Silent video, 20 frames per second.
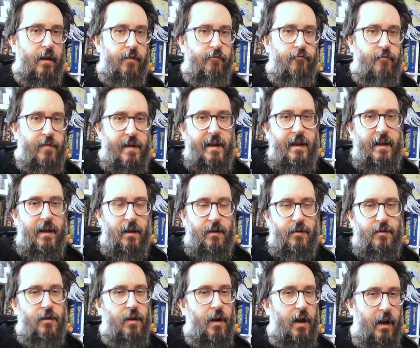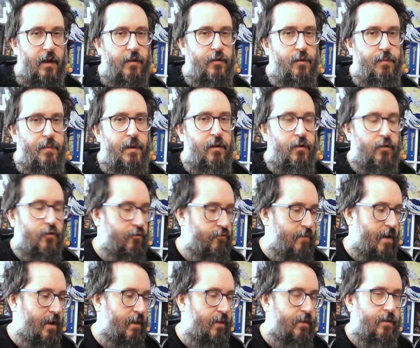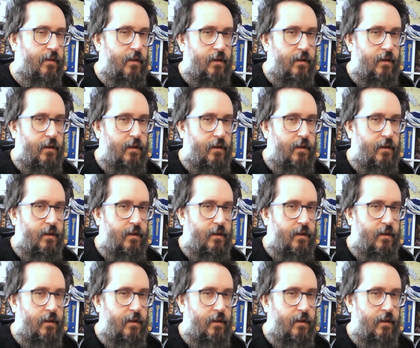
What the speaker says: really it should be your strength